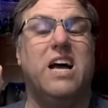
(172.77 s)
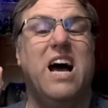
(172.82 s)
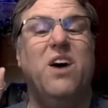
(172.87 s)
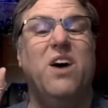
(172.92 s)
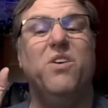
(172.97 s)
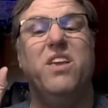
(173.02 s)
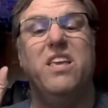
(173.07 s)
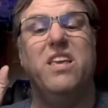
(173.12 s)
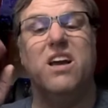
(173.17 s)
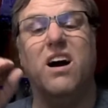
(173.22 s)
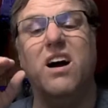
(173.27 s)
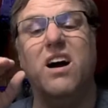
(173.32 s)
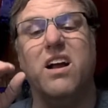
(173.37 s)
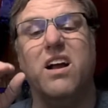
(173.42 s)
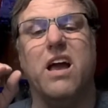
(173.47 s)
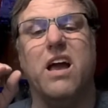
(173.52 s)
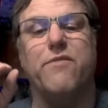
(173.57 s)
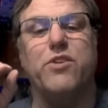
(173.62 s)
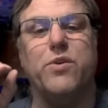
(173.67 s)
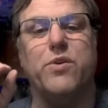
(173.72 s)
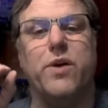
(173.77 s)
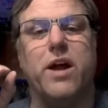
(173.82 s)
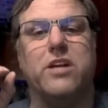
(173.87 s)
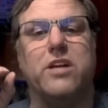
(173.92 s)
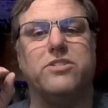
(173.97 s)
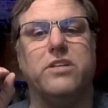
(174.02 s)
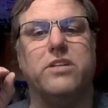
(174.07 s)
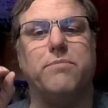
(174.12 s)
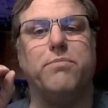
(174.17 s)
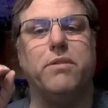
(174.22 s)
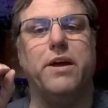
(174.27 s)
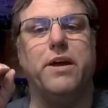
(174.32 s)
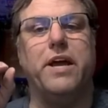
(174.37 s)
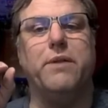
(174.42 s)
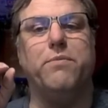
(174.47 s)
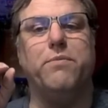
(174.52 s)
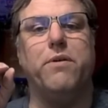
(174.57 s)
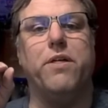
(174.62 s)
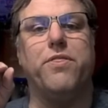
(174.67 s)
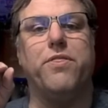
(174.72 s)
How young have you actually
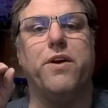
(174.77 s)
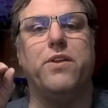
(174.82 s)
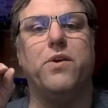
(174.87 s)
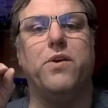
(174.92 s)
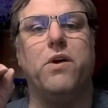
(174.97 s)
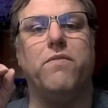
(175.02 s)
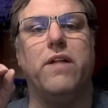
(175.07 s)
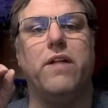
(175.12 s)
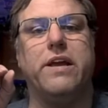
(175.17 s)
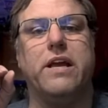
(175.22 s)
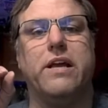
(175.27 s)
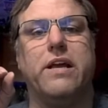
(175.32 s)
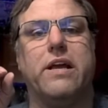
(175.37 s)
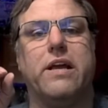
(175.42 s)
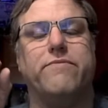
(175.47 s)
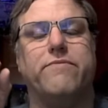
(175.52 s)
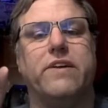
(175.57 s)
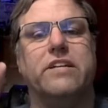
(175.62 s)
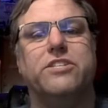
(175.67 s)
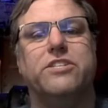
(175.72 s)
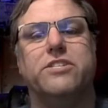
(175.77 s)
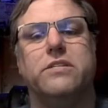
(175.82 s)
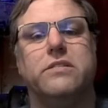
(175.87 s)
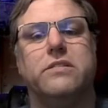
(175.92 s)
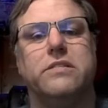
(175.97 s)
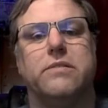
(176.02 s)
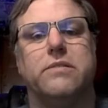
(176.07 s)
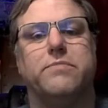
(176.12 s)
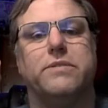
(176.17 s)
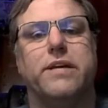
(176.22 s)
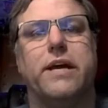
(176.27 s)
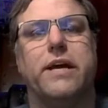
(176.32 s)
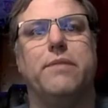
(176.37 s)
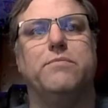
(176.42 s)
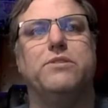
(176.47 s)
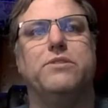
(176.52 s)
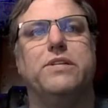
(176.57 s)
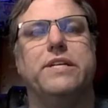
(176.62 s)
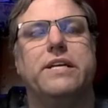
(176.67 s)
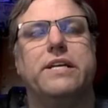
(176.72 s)
played with? I know like at conventions
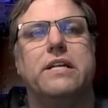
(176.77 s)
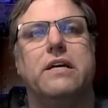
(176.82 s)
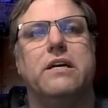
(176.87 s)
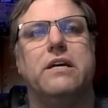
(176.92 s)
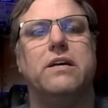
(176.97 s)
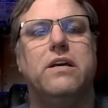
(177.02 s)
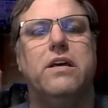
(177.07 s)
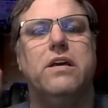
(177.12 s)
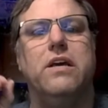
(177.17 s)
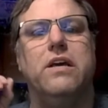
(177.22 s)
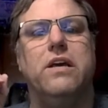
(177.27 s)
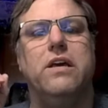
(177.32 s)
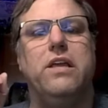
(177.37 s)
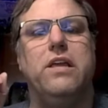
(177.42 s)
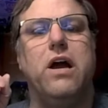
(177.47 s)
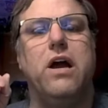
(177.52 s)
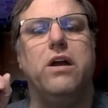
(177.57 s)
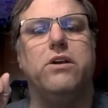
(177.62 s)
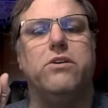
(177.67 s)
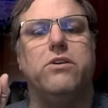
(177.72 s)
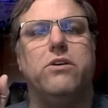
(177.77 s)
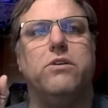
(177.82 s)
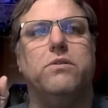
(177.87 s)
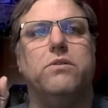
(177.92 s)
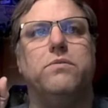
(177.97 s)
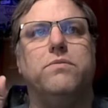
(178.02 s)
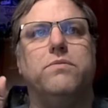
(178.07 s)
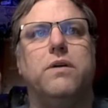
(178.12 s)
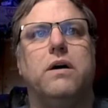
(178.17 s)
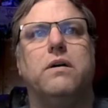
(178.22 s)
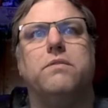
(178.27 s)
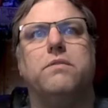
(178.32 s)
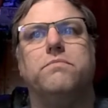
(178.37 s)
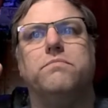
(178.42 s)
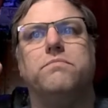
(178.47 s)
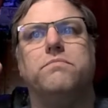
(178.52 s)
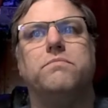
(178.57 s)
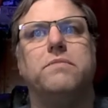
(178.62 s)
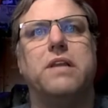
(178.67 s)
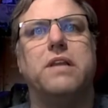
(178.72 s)
sometimes you get a younger
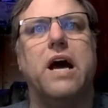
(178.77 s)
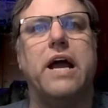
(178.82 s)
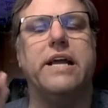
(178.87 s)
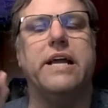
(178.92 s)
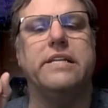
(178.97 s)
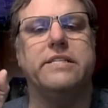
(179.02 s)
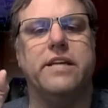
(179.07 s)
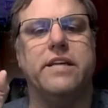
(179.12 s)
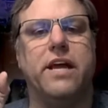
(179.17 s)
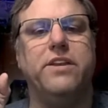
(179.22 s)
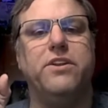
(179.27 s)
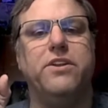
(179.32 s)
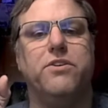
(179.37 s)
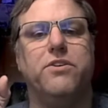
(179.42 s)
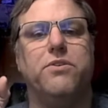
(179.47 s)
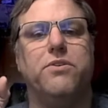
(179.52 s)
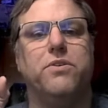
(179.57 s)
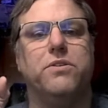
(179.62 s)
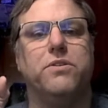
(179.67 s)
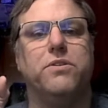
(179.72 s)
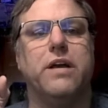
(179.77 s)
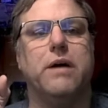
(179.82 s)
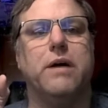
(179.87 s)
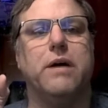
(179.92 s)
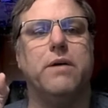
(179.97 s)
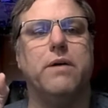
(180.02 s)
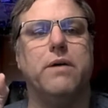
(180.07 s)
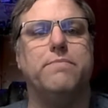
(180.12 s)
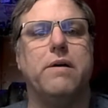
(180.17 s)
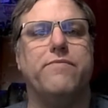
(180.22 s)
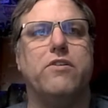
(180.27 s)
9-10-year-old come up.